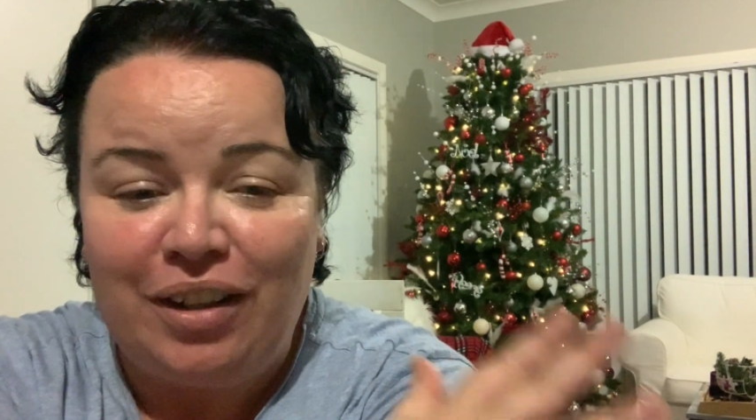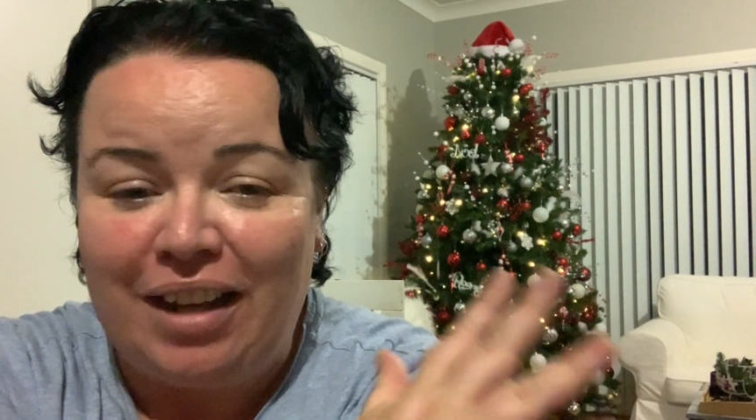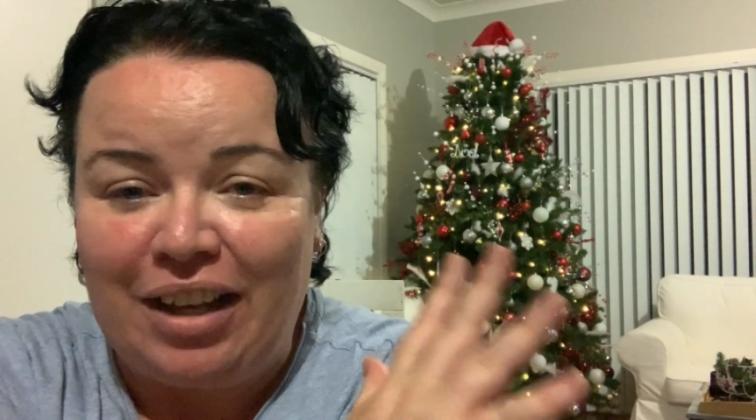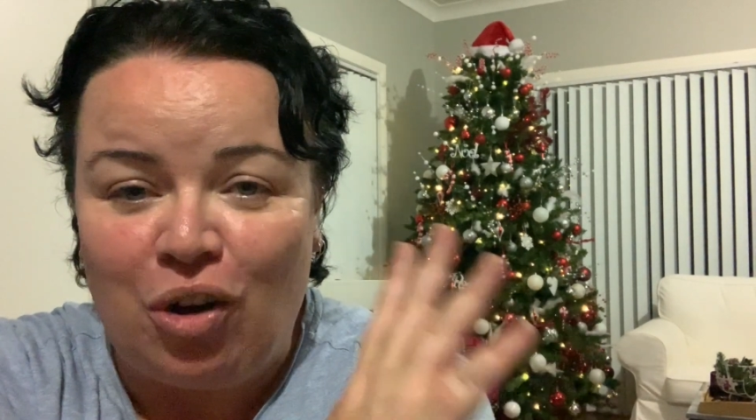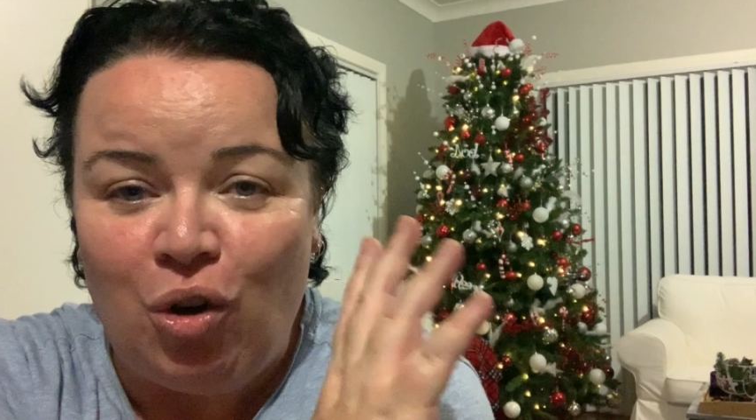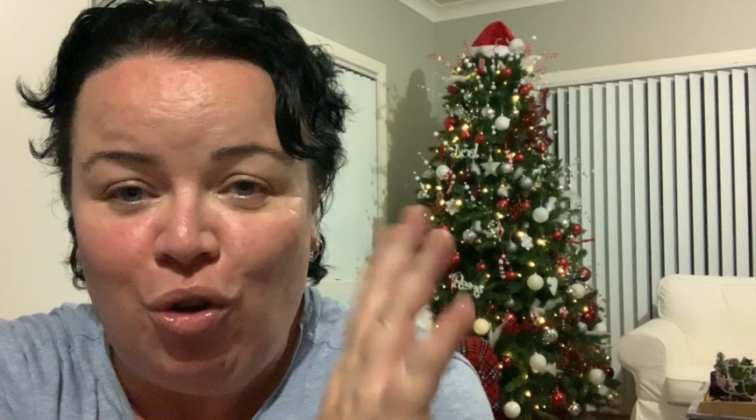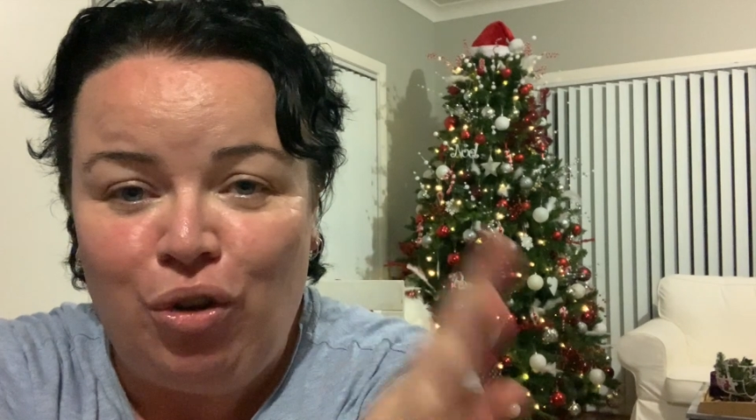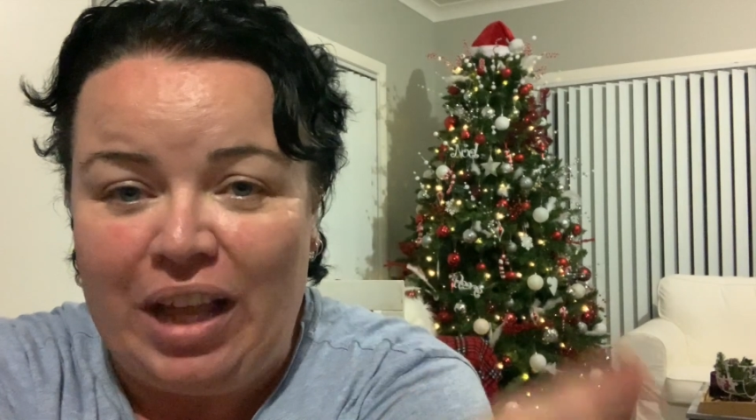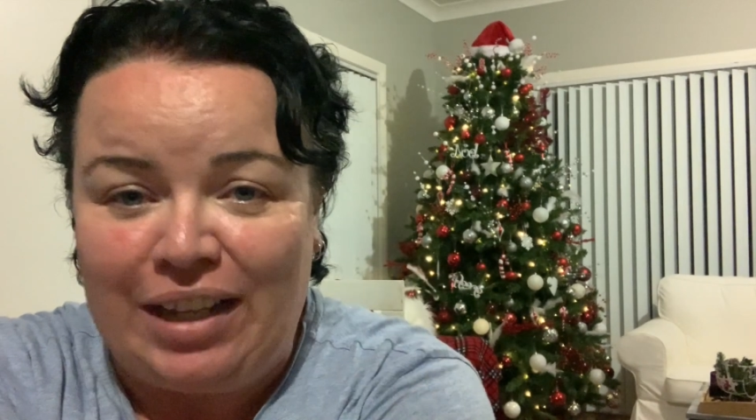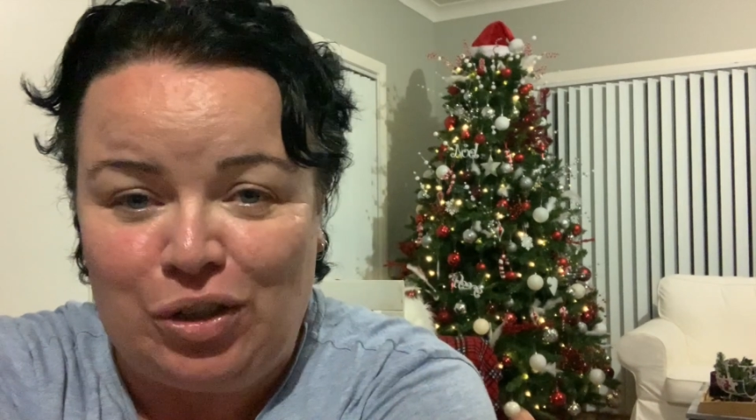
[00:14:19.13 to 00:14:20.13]
like all
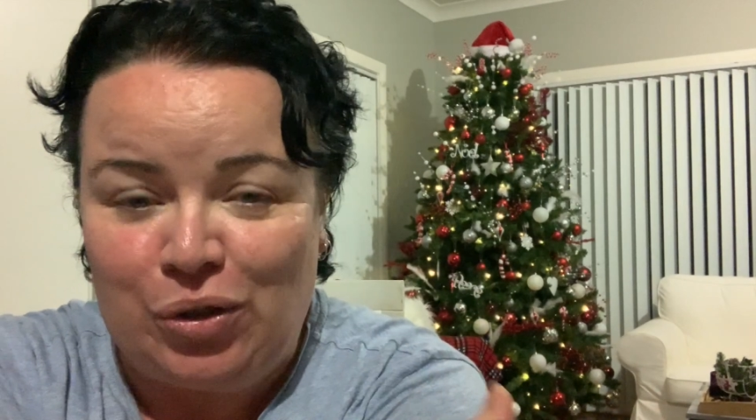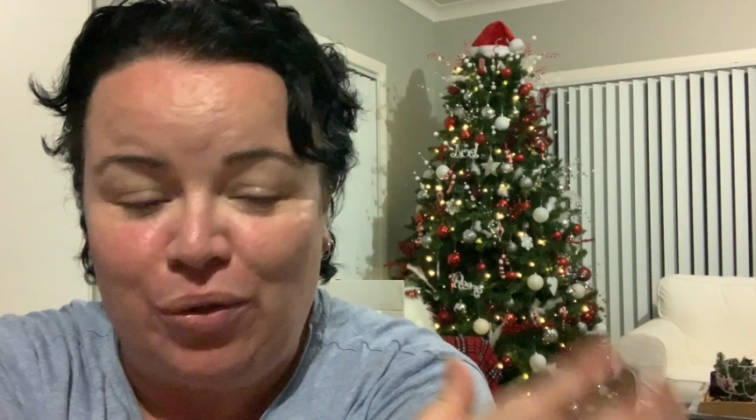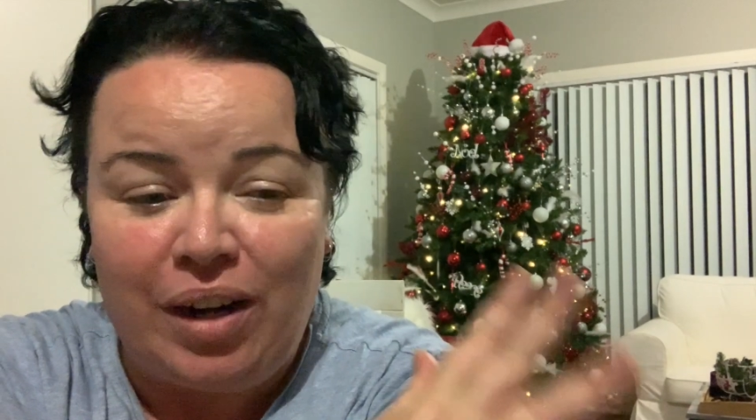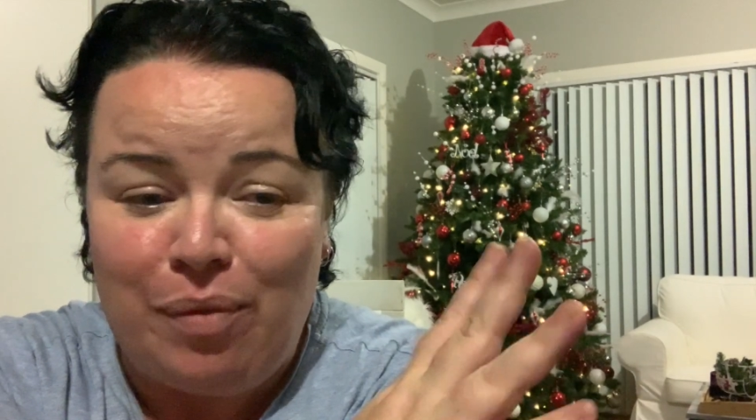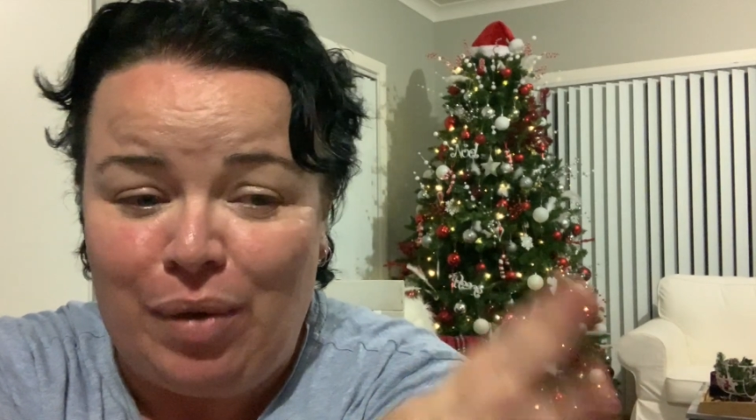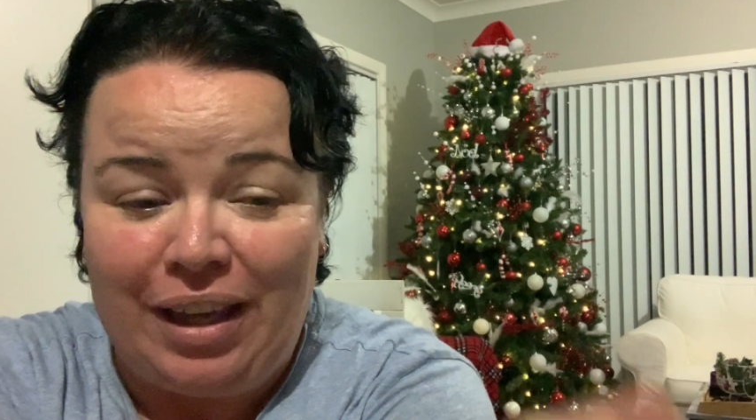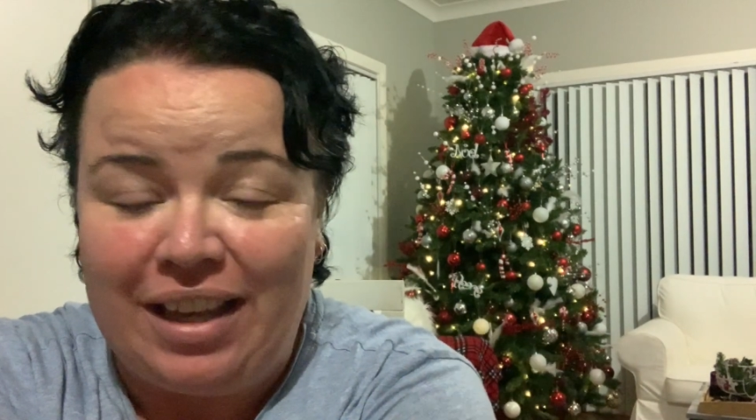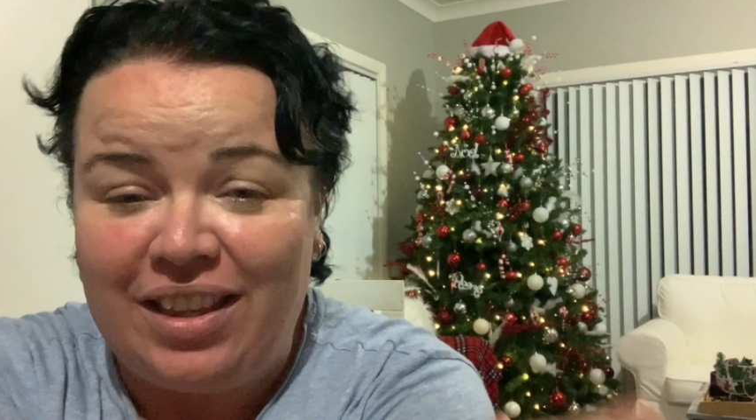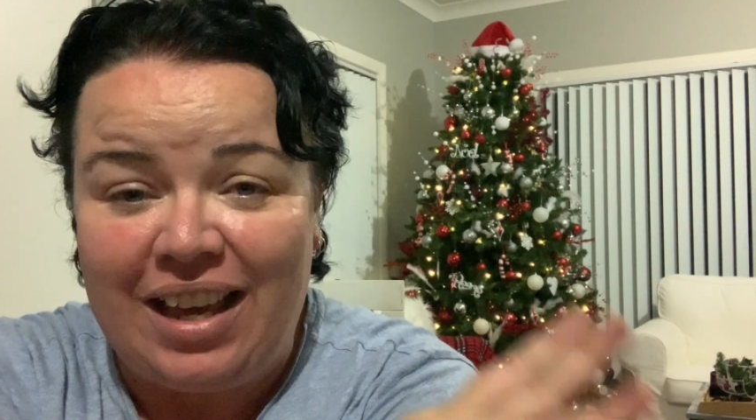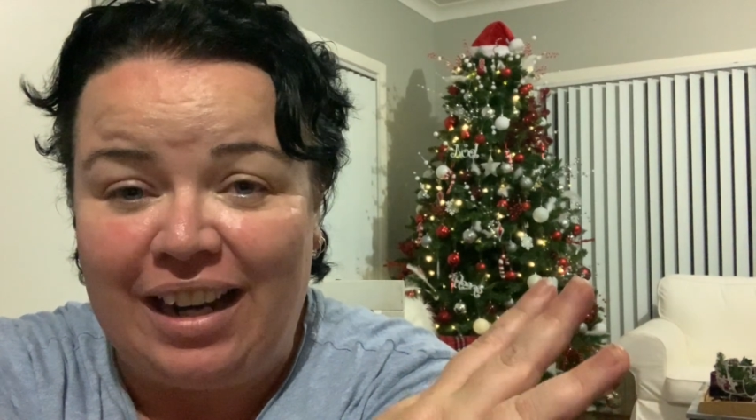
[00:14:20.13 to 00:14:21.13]
that screaming
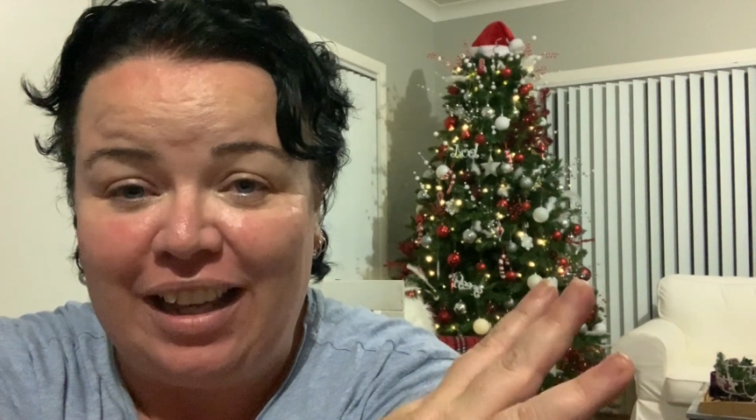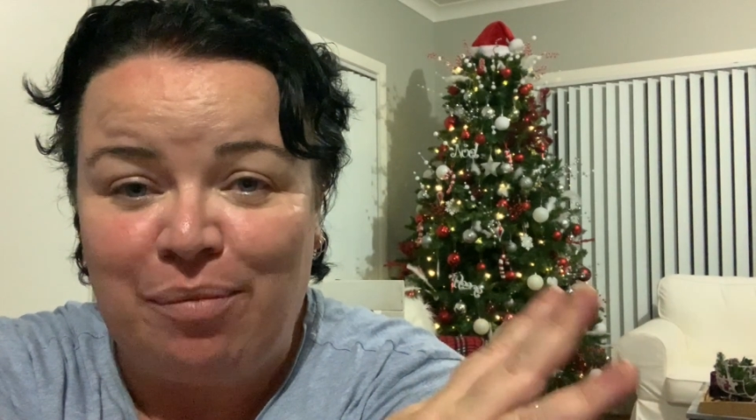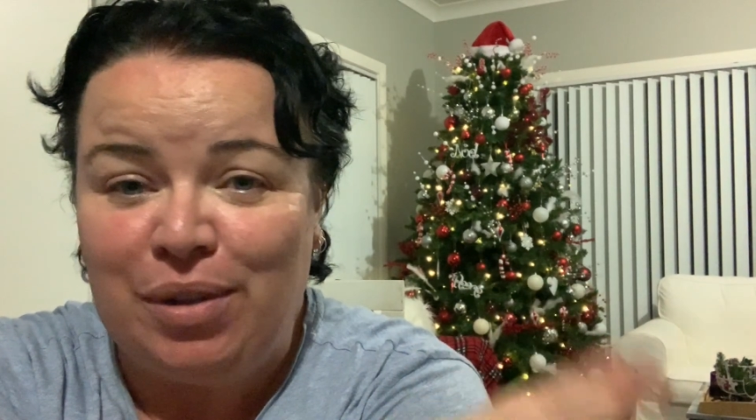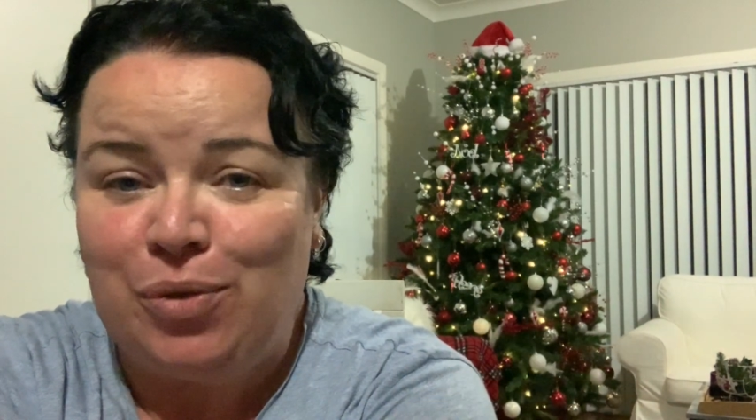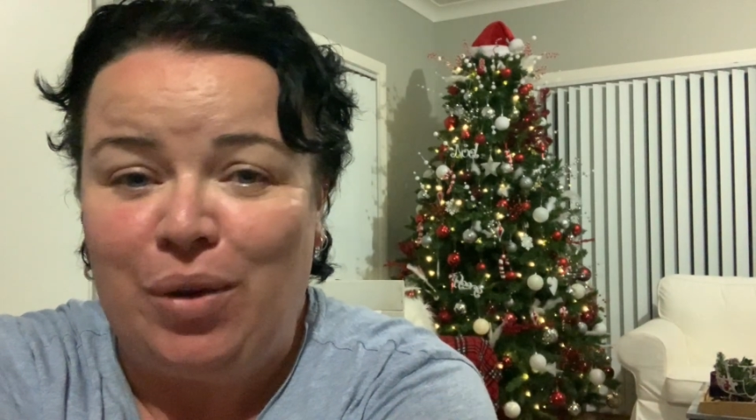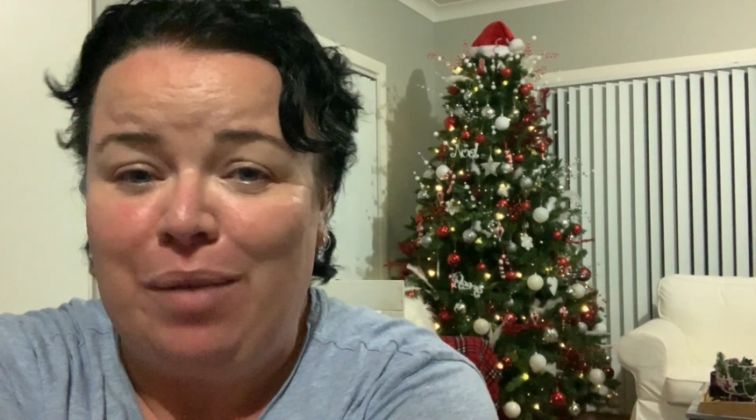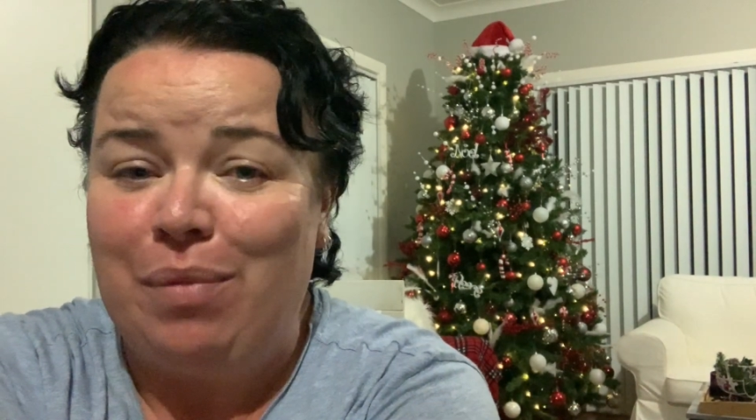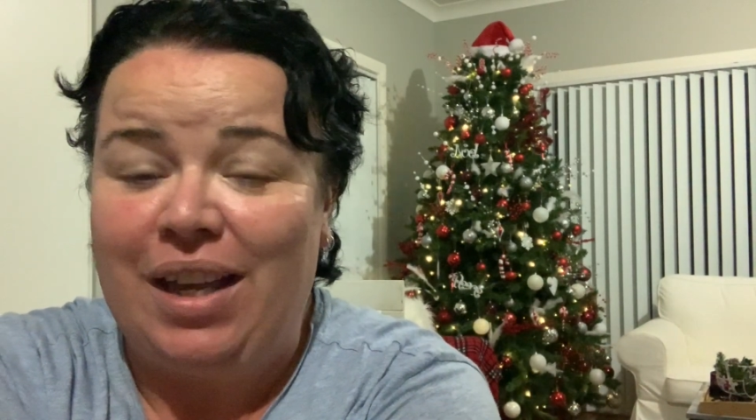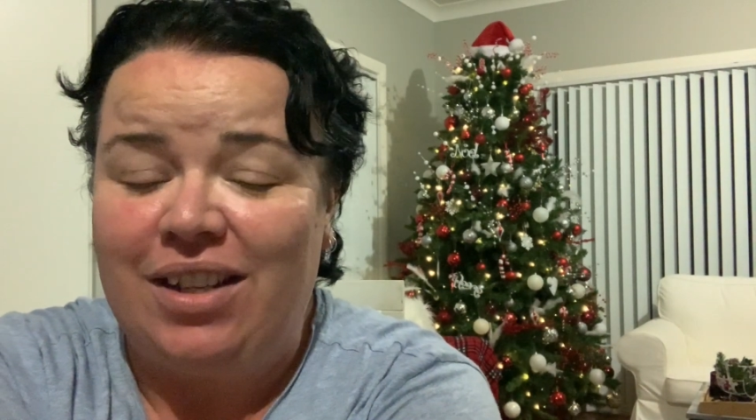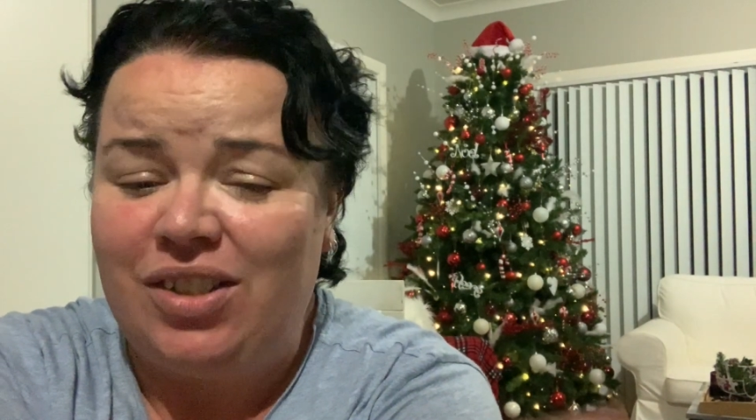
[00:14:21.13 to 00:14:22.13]
and yelling between
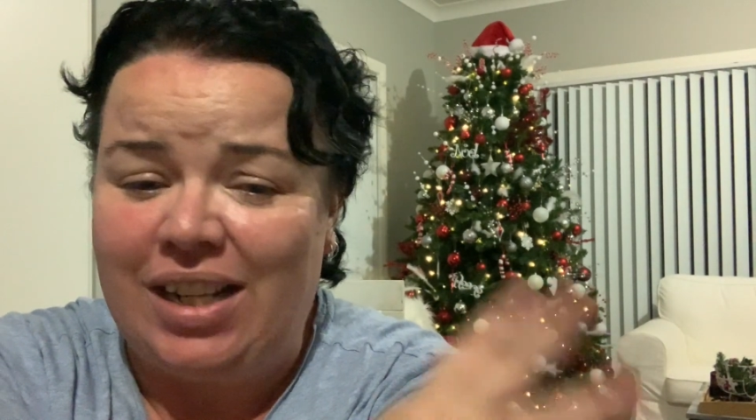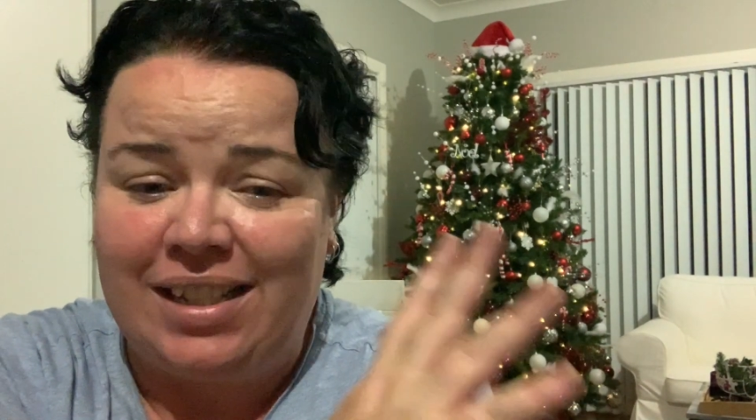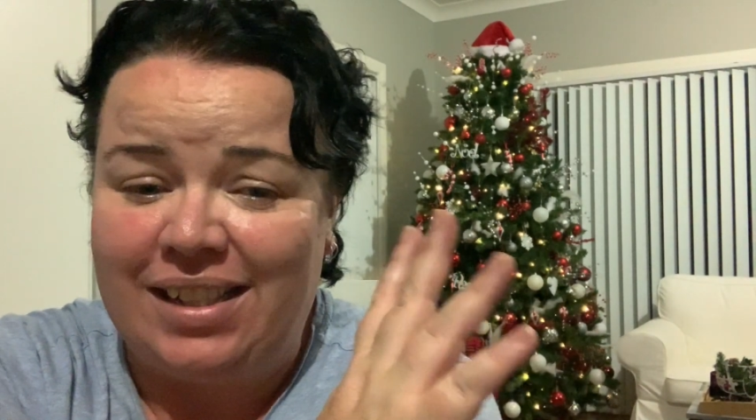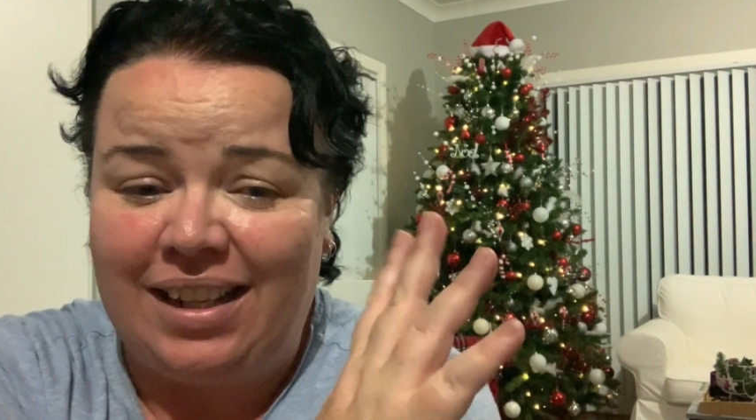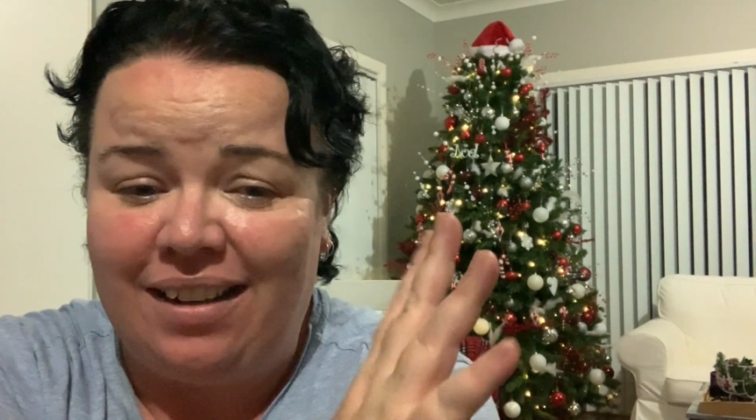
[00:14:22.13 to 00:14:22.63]
me and Jesse.